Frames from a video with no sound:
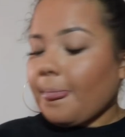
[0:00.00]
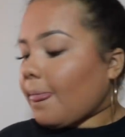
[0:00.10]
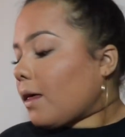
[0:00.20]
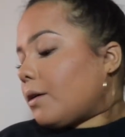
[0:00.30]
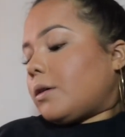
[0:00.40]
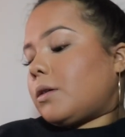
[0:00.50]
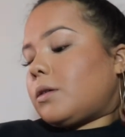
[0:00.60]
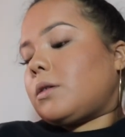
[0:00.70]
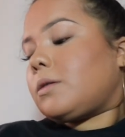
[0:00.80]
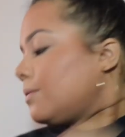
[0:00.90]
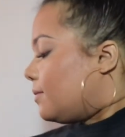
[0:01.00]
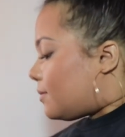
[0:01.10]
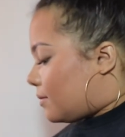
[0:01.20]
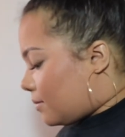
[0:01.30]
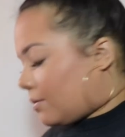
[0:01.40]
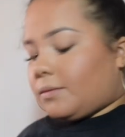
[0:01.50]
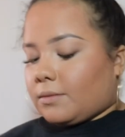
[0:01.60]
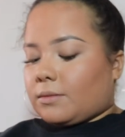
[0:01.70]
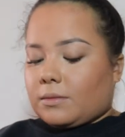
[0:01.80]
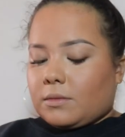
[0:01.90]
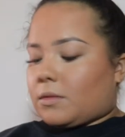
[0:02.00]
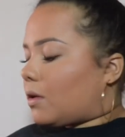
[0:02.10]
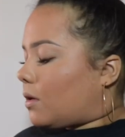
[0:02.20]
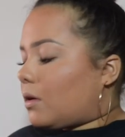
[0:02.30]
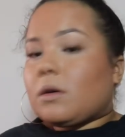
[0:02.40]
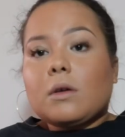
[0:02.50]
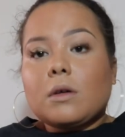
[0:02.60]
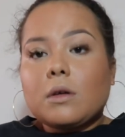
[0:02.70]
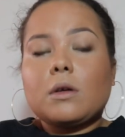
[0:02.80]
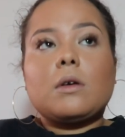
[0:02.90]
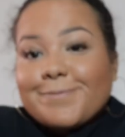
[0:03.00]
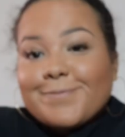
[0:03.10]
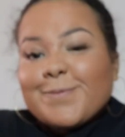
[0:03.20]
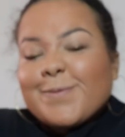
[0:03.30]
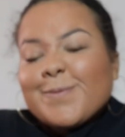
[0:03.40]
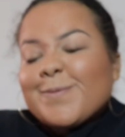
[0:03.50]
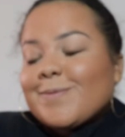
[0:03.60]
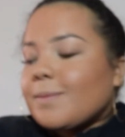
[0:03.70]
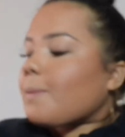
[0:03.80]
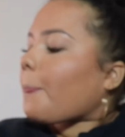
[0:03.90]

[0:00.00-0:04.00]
Nobody speaks.